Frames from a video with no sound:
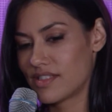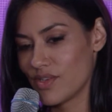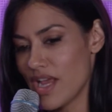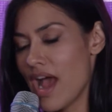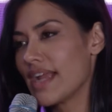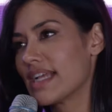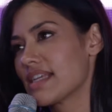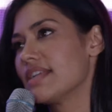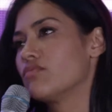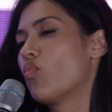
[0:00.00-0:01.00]
yeah, I
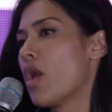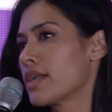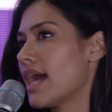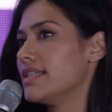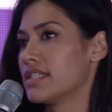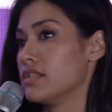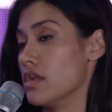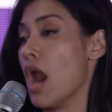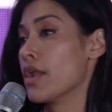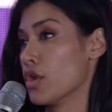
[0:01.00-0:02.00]
guess I did
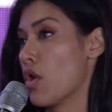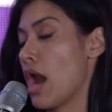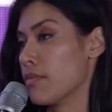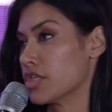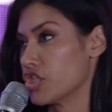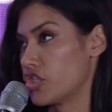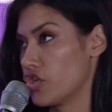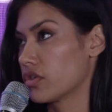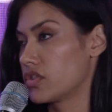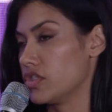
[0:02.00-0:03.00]
not know how much it
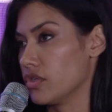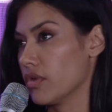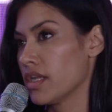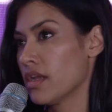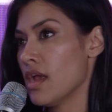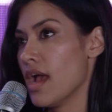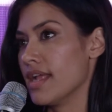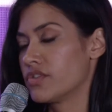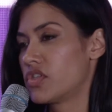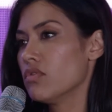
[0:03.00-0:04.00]
took to do it,
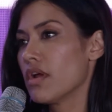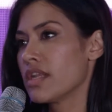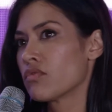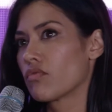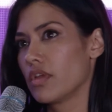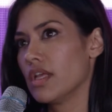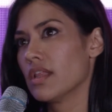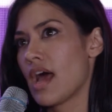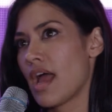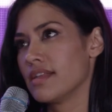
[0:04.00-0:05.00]
and two, I didn't
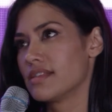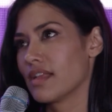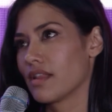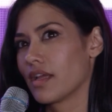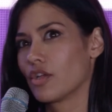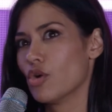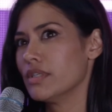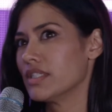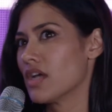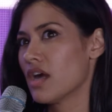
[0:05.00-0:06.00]
realize that like
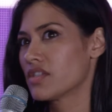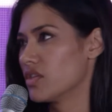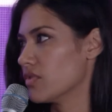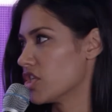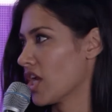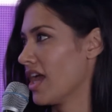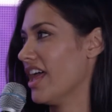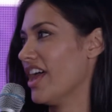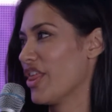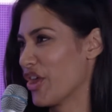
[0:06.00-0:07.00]
nobody talks to each
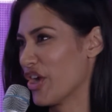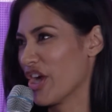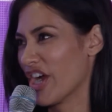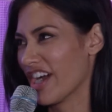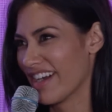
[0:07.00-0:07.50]
other.